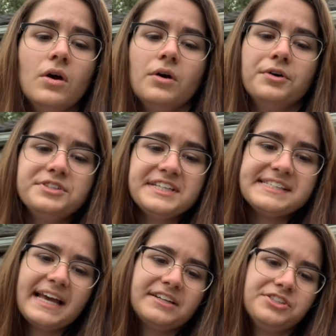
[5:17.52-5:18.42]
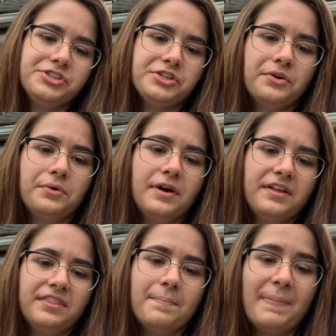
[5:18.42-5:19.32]
OTs had to show
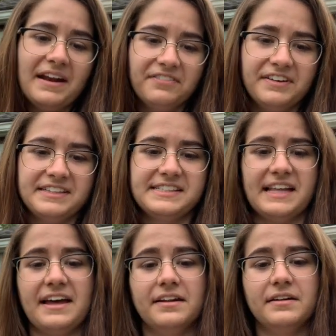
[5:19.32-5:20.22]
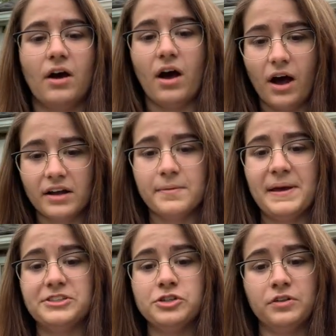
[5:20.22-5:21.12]
the benefits that
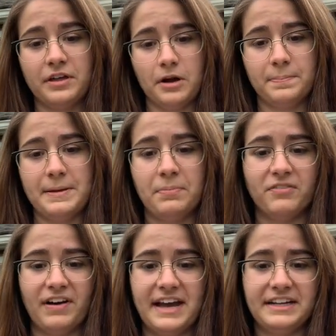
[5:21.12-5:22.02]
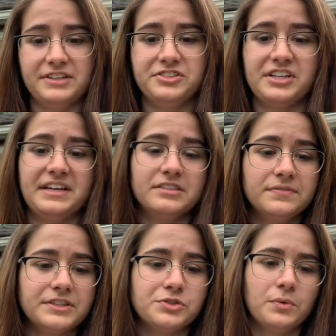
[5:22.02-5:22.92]
occupational therapy provided to
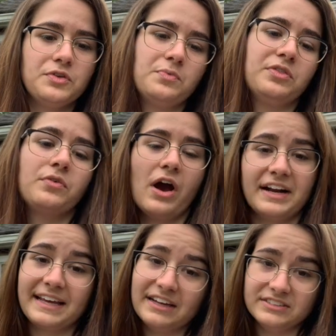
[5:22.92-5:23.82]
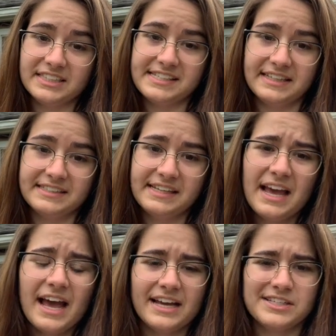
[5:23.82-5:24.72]
individuals with chronic illnesses,
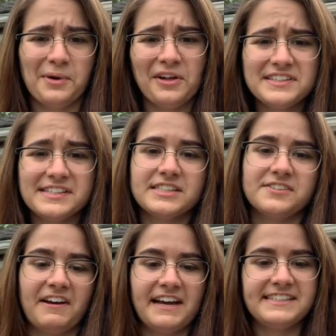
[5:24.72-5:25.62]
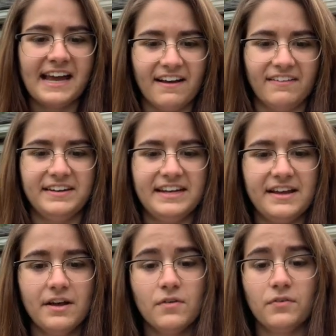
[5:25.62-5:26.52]
as well as its
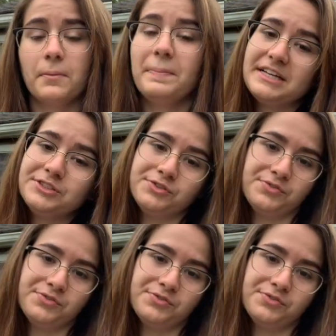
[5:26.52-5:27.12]
vitality for a patient's